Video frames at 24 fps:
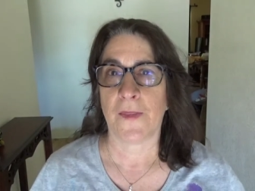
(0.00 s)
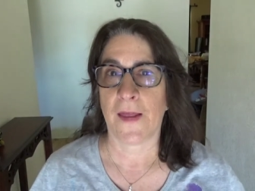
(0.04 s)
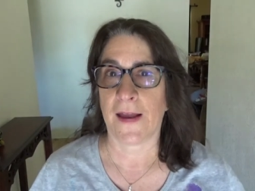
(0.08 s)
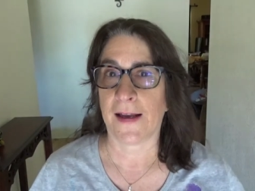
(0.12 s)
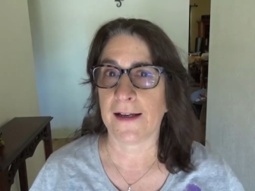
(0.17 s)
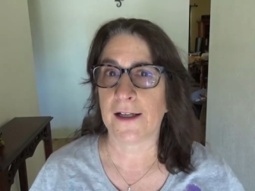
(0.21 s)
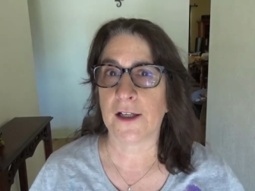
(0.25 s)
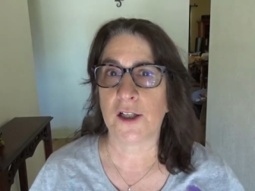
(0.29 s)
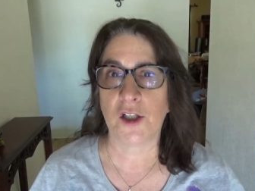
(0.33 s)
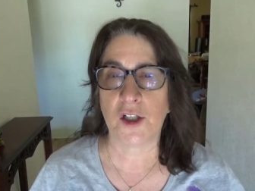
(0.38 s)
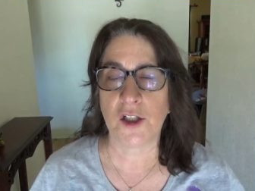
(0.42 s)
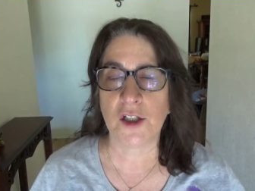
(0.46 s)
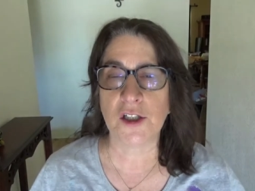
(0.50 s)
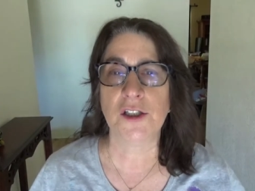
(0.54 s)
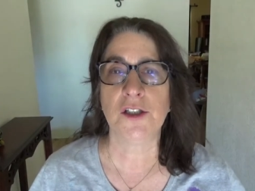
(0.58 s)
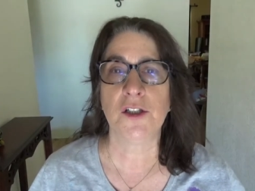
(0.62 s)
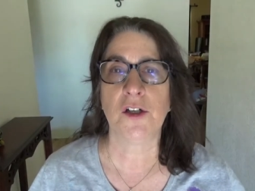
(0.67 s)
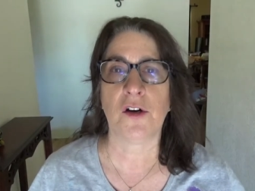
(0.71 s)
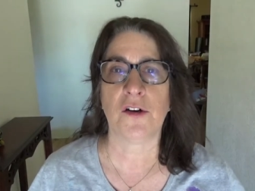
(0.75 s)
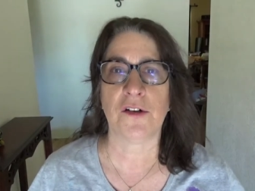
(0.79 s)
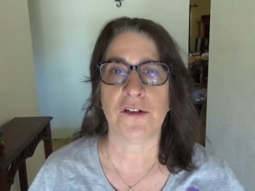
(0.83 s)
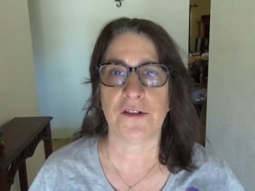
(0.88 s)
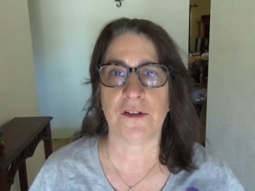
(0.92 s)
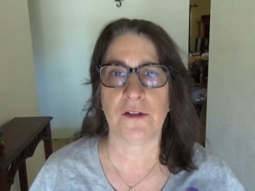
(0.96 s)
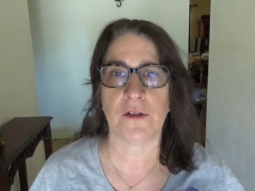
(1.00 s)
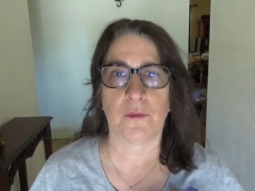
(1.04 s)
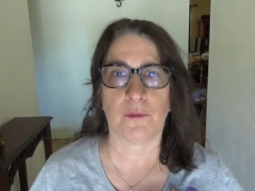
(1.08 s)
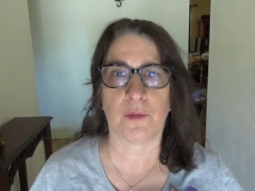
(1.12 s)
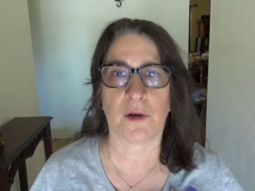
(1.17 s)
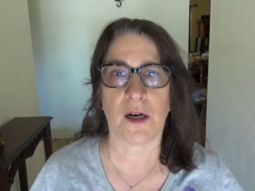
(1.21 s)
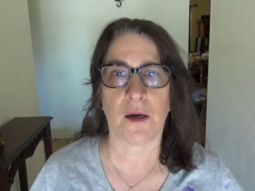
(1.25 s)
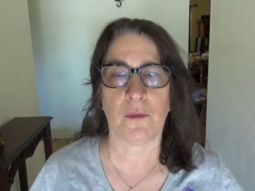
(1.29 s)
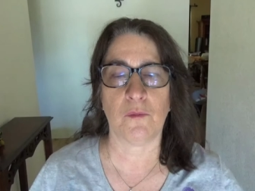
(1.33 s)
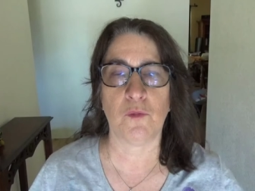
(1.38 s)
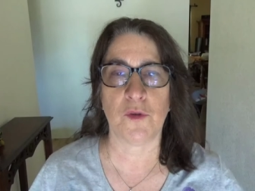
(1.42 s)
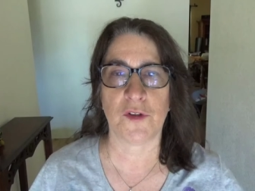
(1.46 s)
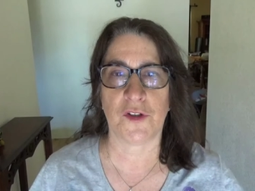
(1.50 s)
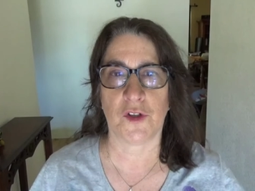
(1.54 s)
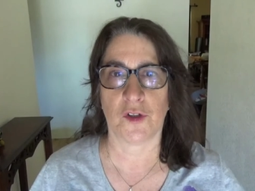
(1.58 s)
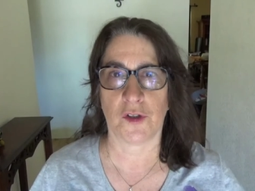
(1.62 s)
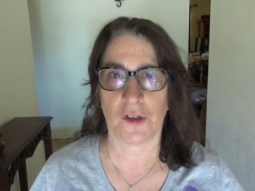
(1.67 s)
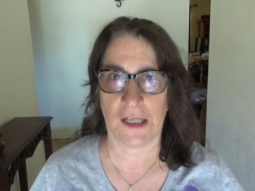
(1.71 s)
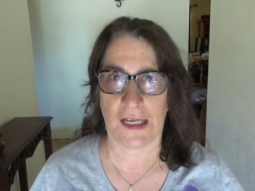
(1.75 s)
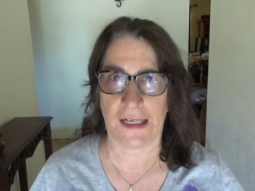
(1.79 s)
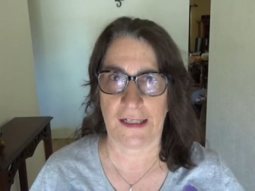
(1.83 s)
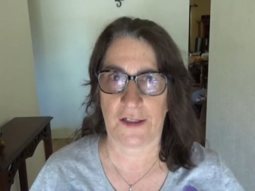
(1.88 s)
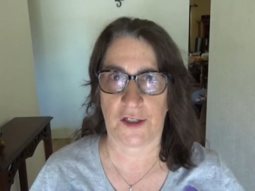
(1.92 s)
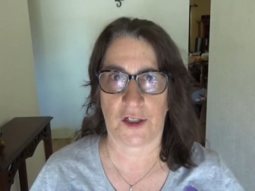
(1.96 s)
that could cause you a problem with your
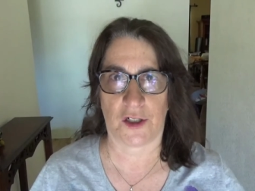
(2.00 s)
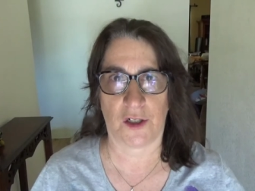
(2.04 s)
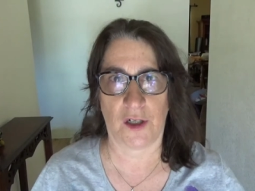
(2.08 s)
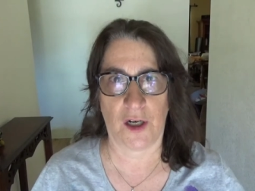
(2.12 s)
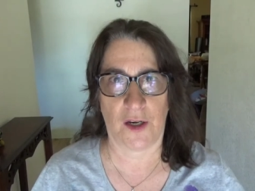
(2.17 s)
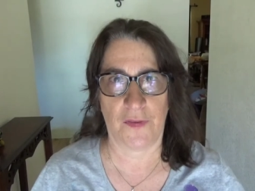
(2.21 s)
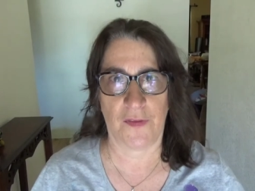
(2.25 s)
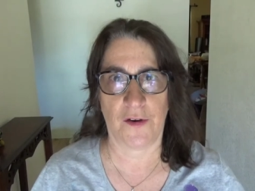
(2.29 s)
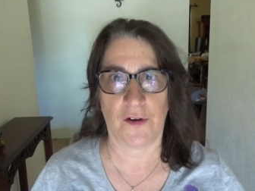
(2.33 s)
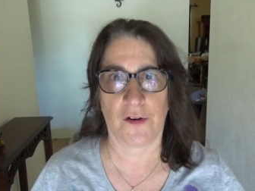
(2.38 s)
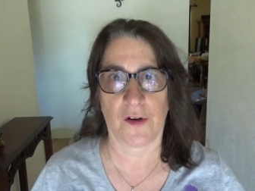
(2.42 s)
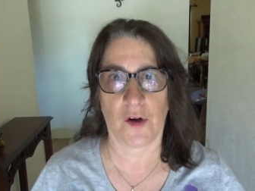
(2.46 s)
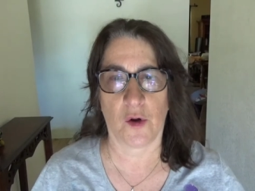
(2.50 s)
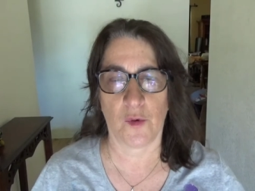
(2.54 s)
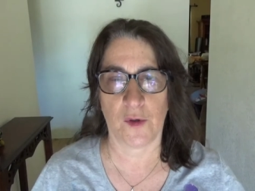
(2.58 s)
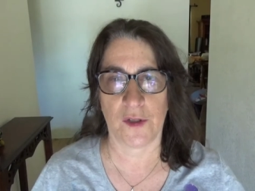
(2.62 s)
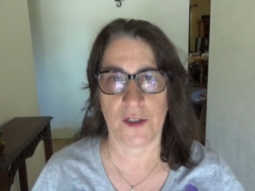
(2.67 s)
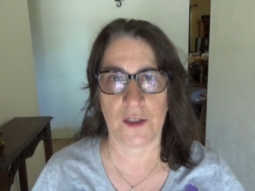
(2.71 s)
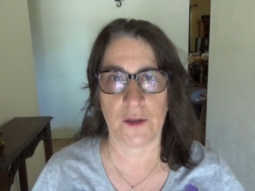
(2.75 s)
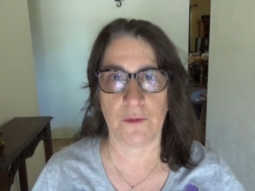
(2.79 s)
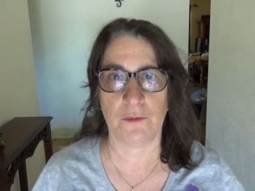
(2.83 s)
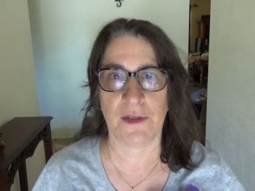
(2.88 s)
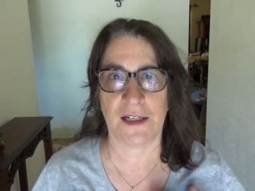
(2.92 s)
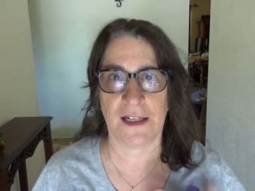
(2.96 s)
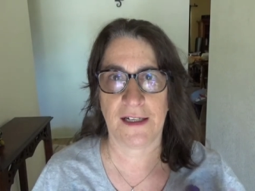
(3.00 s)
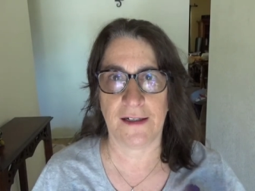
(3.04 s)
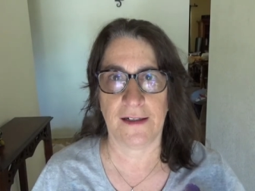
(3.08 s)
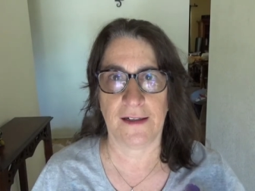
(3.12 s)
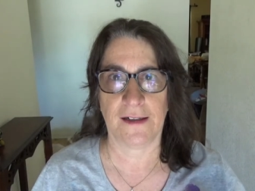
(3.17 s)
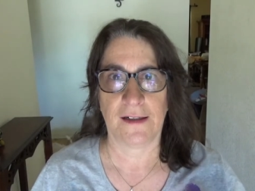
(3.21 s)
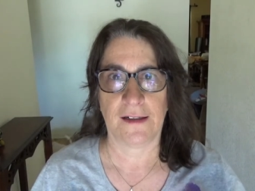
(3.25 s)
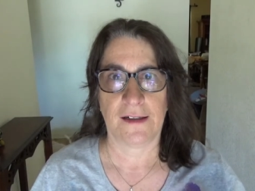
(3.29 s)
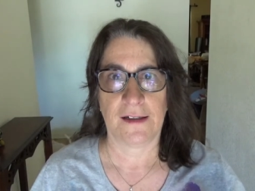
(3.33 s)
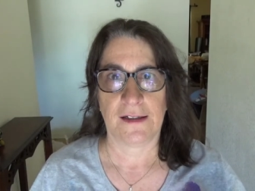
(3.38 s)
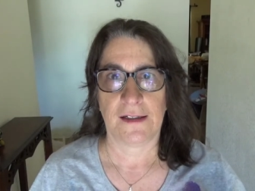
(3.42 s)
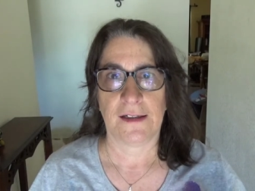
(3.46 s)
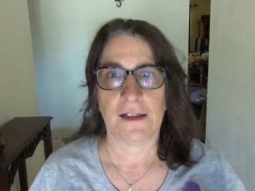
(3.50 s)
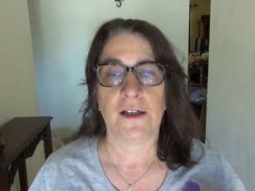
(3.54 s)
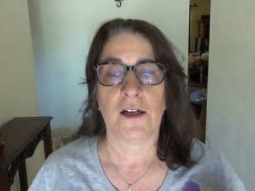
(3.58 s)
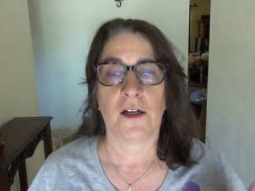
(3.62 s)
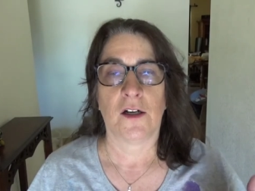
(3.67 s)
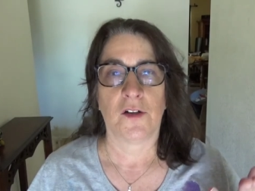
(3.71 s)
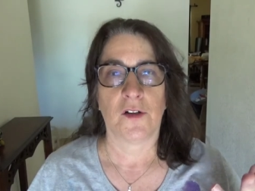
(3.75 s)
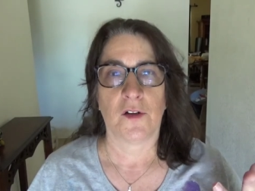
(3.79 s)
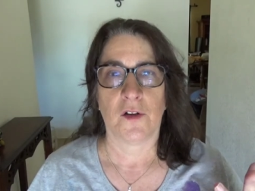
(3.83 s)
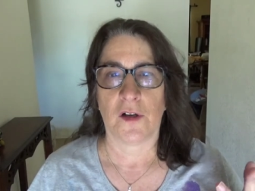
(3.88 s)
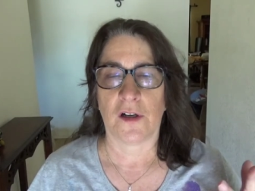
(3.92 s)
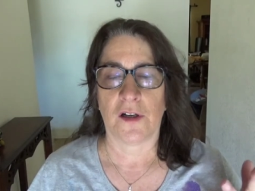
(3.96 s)
lender and they're going to be
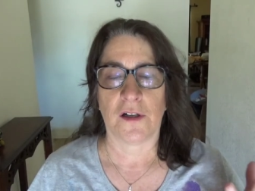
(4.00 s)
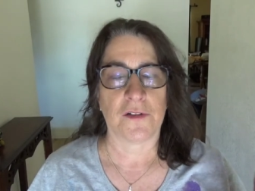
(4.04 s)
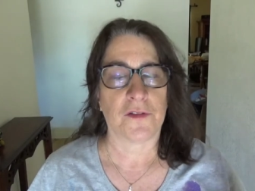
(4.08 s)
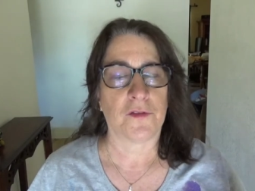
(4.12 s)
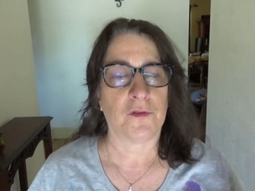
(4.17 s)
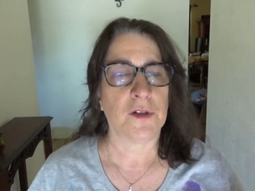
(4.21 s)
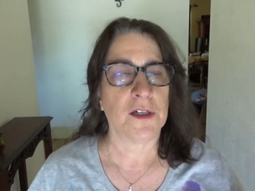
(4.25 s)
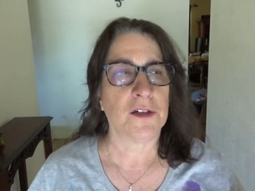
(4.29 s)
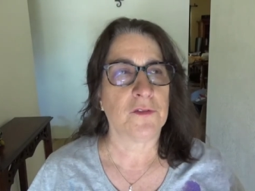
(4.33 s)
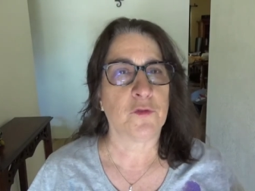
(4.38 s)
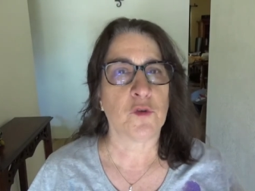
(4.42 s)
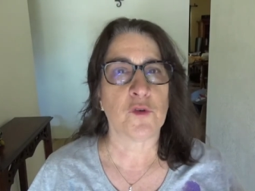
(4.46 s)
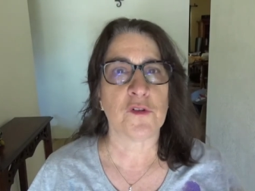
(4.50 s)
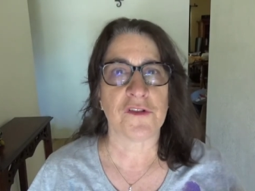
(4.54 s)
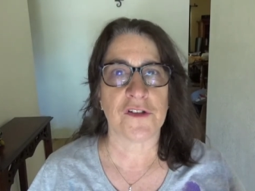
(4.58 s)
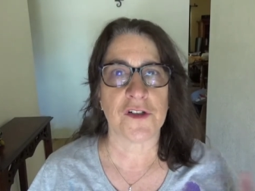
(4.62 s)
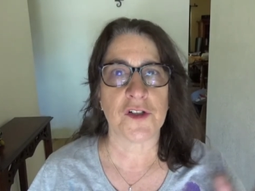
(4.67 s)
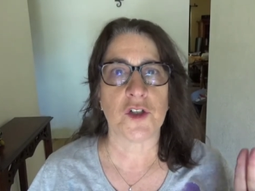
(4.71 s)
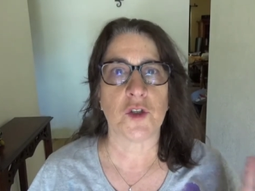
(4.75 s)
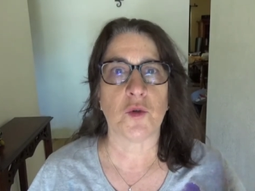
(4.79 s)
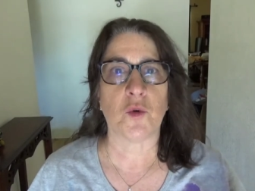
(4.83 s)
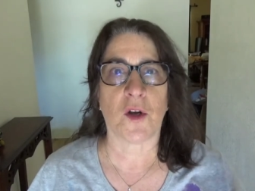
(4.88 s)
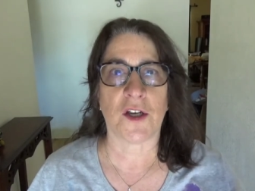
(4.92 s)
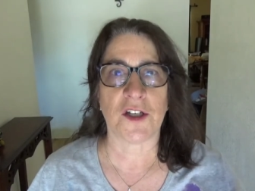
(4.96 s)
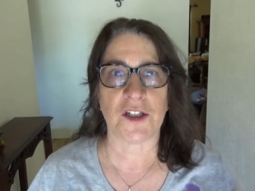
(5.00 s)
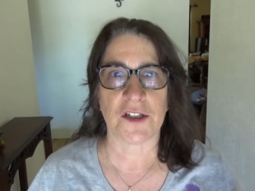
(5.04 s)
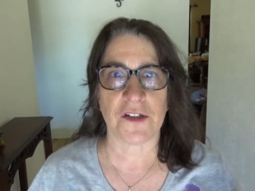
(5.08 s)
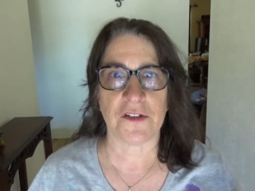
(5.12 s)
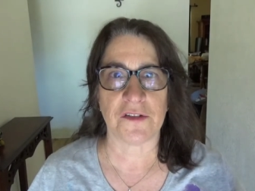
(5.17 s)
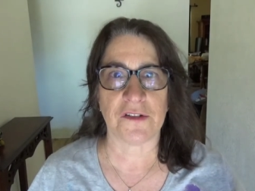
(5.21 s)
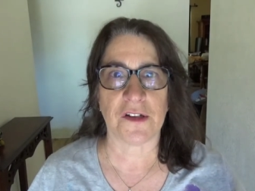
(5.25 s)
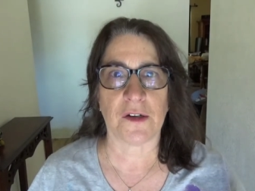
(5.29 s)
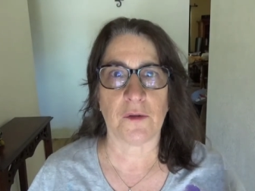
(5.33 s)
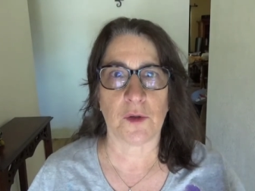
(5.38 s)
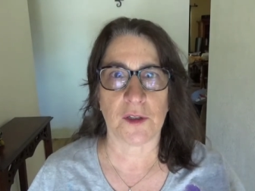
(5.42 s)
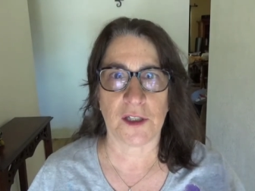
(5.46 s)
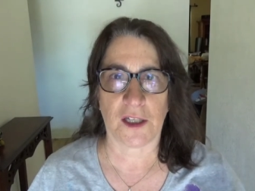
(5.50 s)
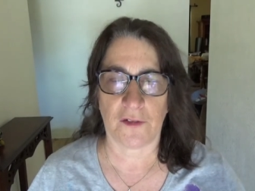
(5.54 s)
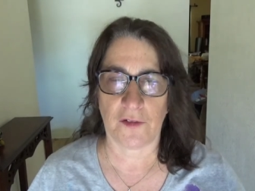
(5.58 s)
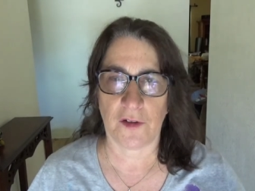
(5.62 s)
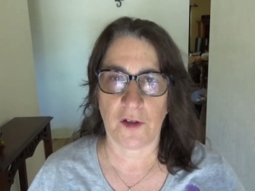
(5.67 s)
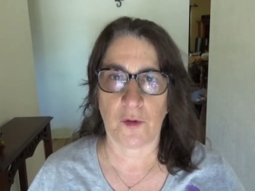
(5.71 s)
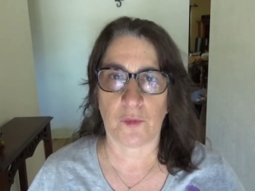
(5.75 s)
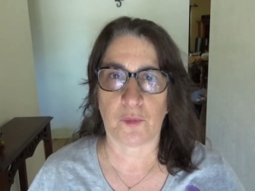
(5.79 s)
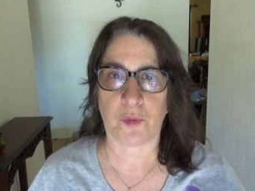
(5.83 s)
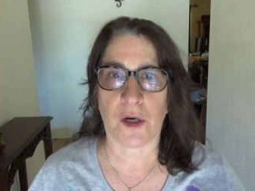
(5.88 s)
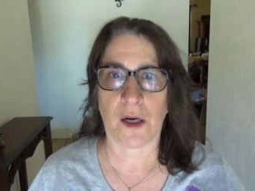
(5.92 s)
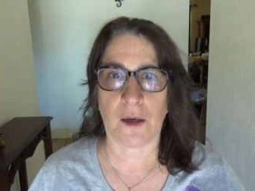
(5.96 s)
uh, three or four situations that will give
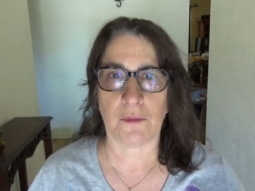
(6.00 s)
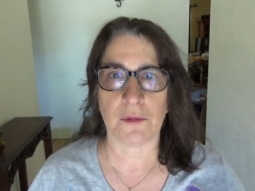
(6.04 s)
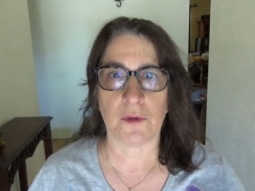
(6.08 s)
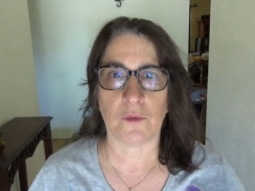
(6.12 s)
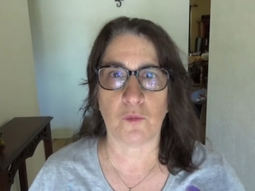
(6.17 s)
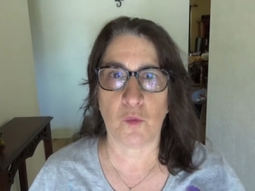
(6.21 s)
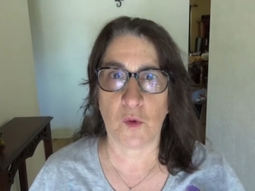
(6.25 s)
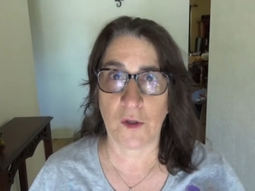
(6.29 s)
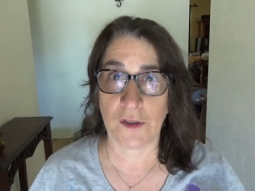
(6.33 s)
you a problem.